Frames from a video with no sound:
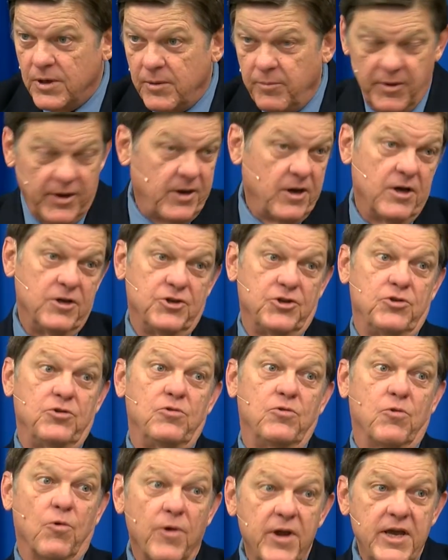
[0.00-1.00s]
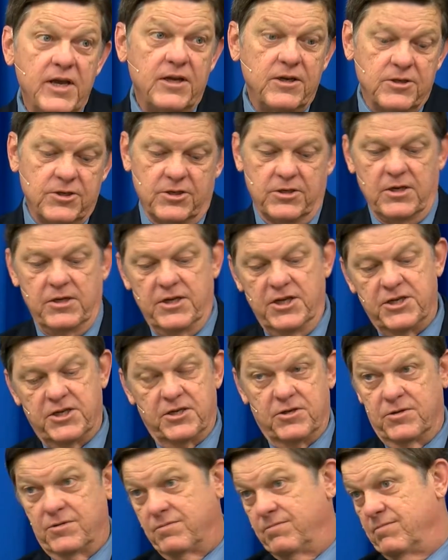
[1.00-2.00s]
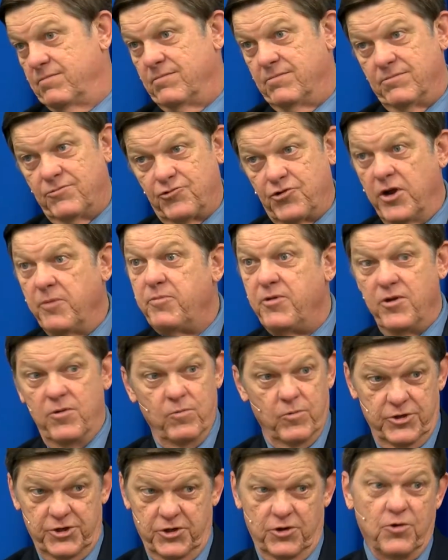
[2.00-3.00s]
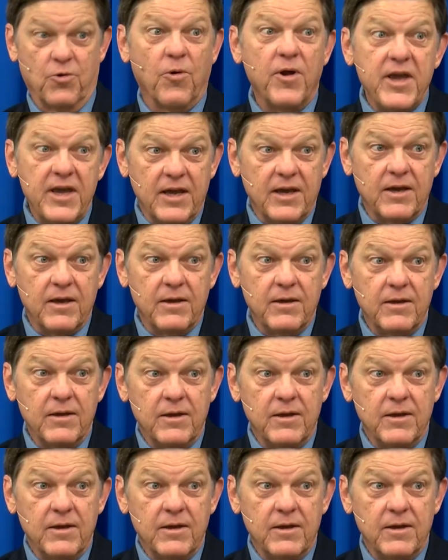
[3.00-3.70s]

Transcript: because Greeks, and this tribune was a Greek.